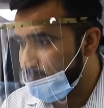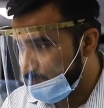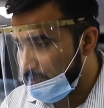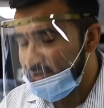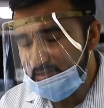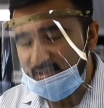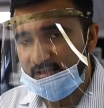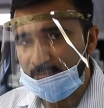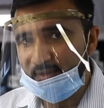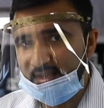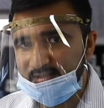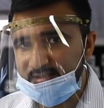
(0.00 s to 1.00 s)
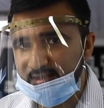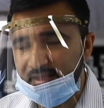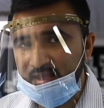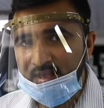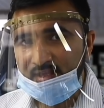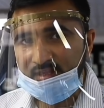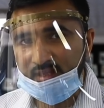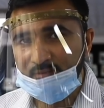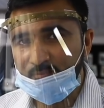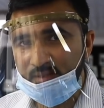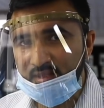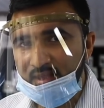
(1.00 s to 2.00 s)
printing the plastic can
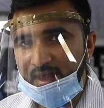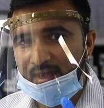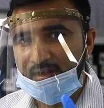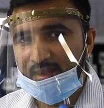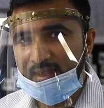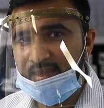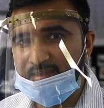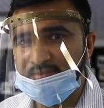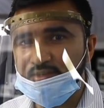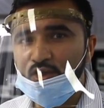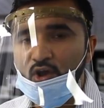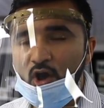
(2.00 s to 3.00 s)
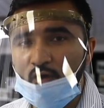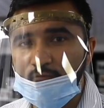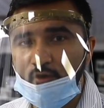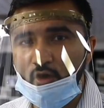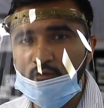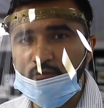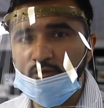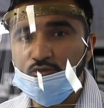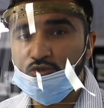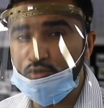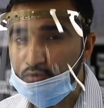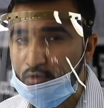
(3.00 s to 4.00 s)
be at a heat of over
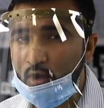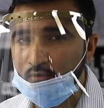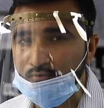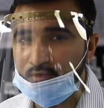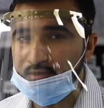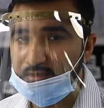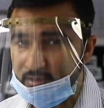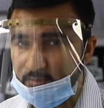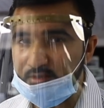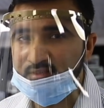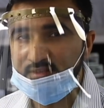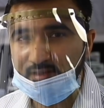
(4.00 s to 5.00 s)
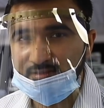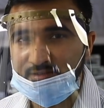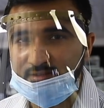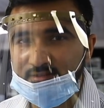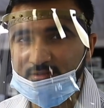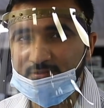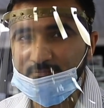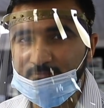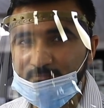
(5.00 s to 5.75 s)
200 degrees Celsius.